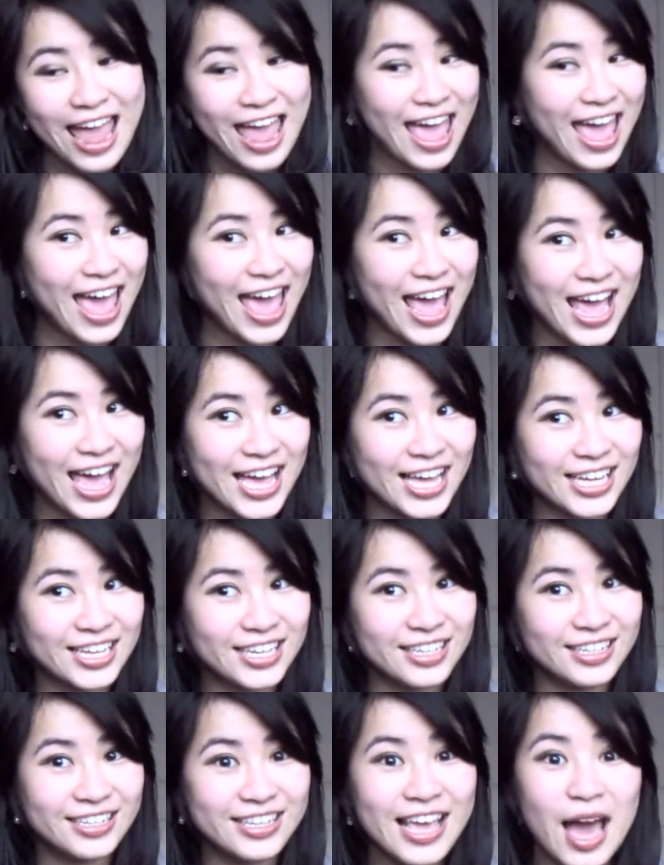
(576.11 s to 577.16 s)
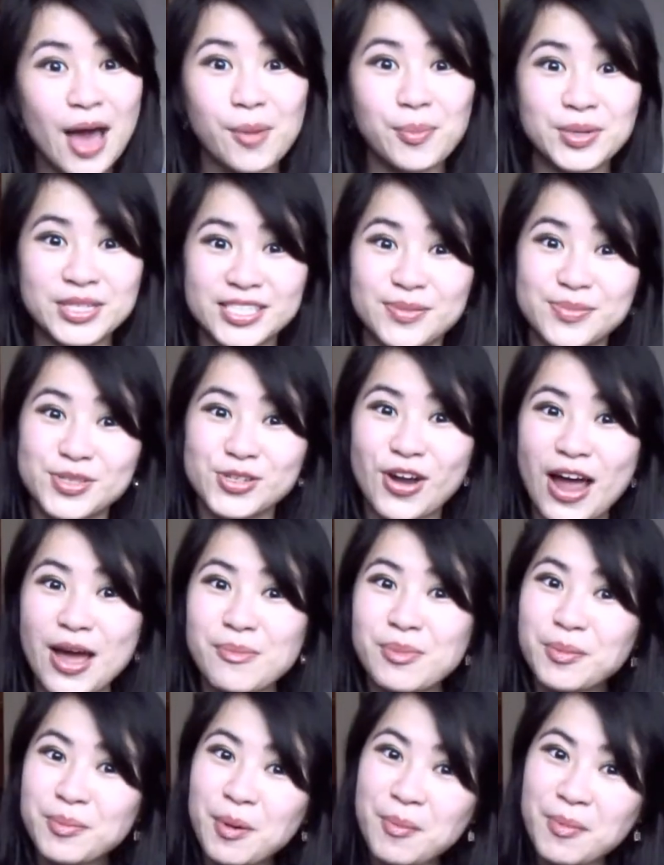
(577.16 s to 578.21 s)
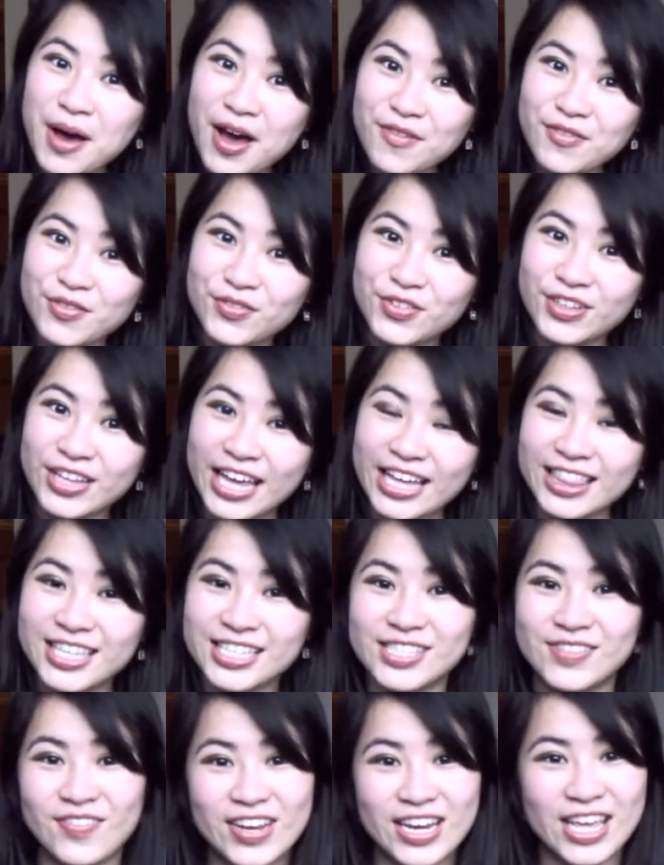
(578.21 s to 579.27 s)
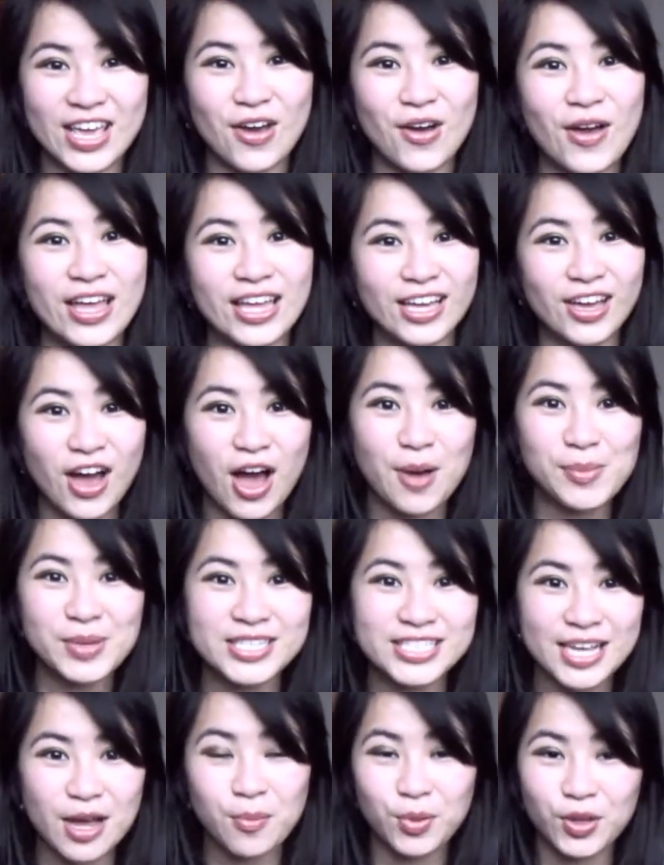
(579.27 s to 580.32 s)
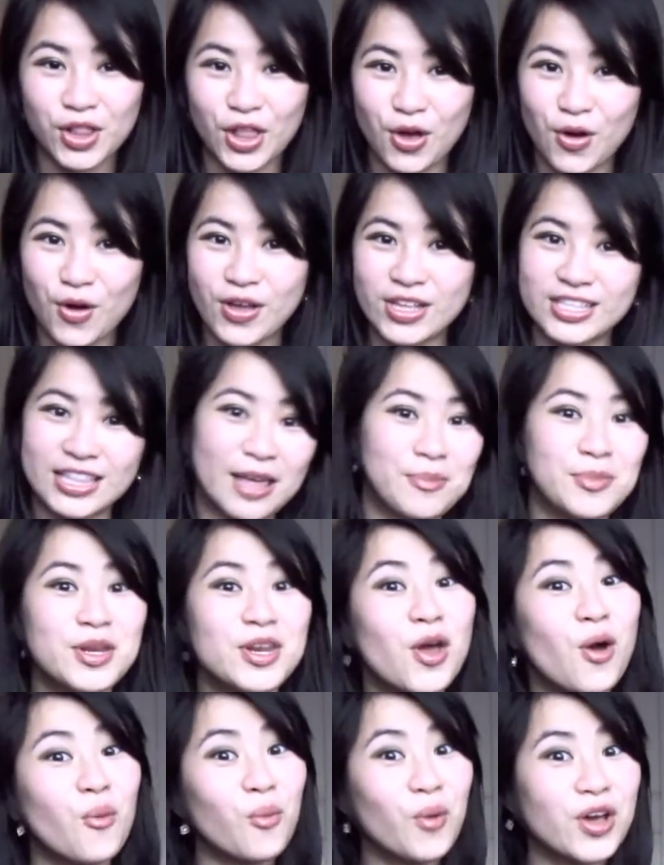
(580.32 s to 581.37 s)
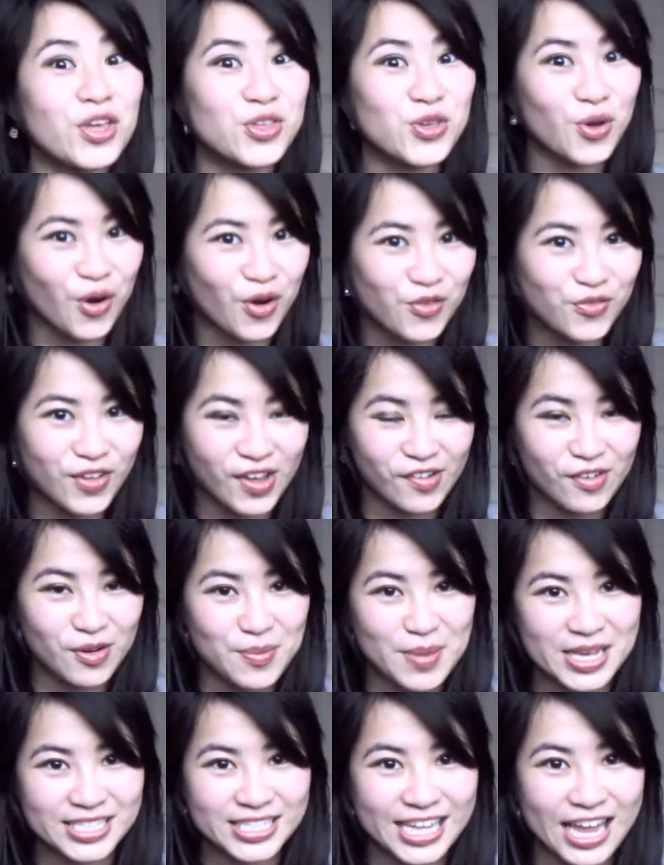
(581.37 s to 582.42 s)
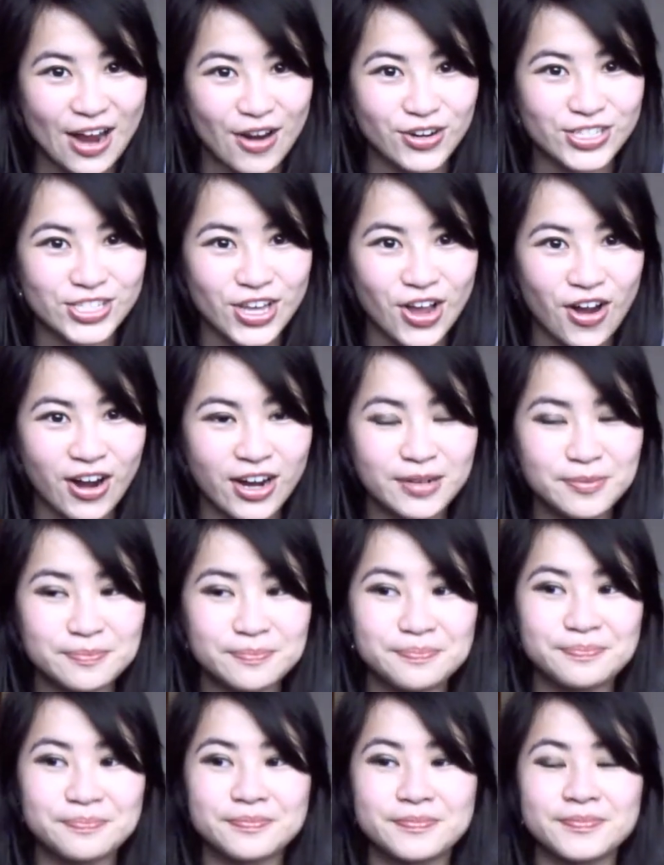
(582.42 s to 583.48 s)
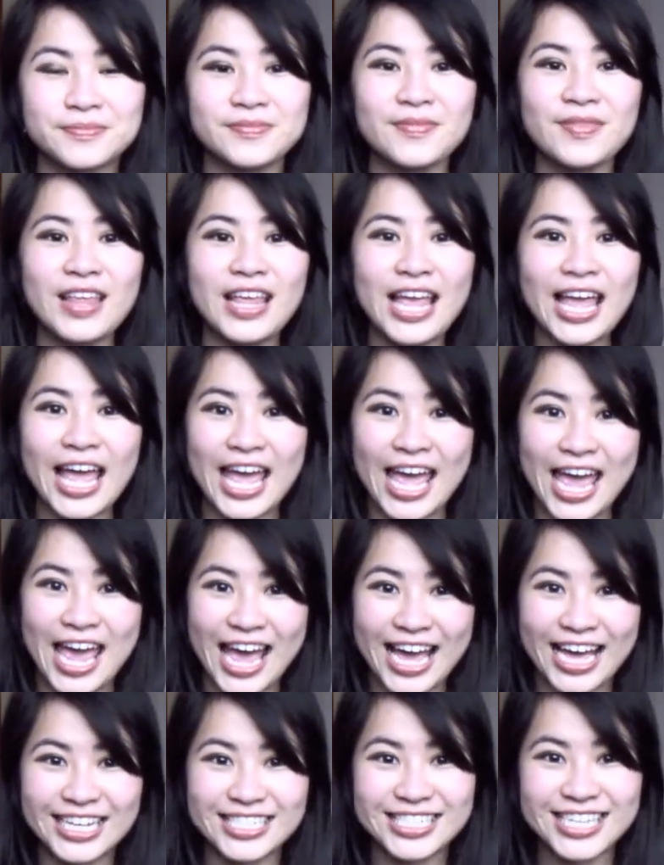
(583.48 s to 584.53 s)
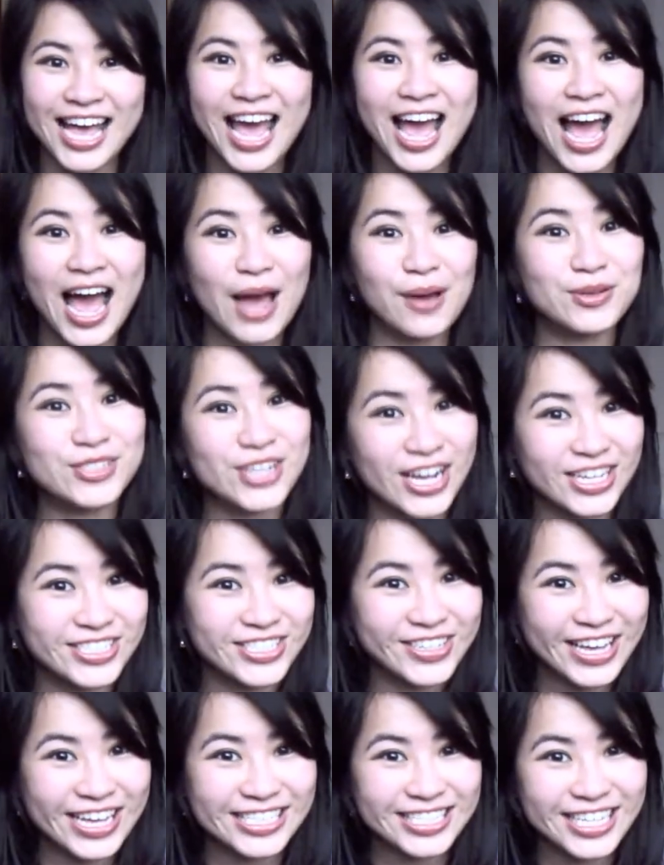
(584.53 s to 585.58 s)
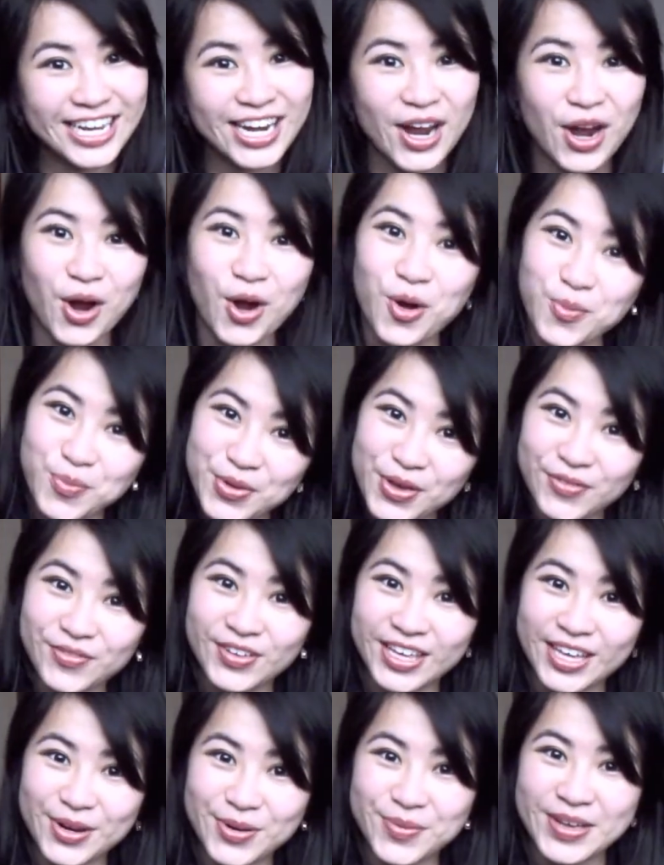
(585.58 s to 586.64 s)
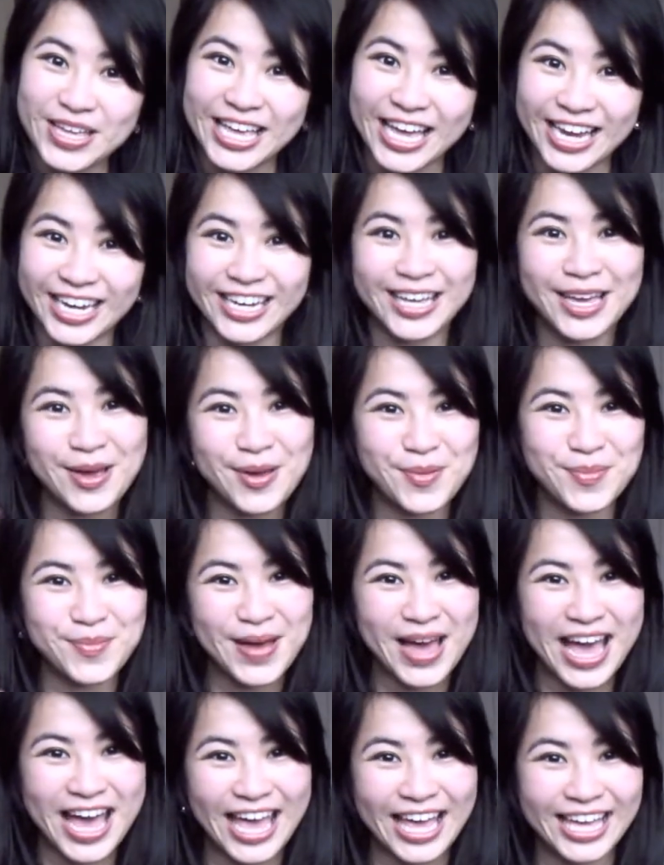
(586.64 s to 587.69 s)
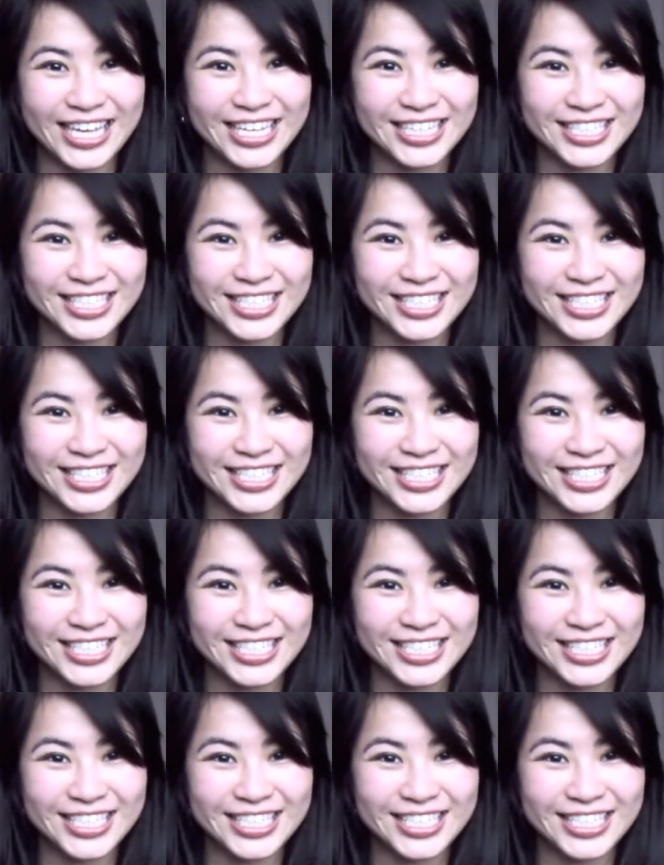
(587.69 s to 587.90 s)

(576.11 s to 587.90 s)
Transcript: And yeah, but subscribe up above if you like this video, and comment down below and let me know what your favorite mascaras are. And I will talk to you guys later. Hope you have a good weekend. Bye.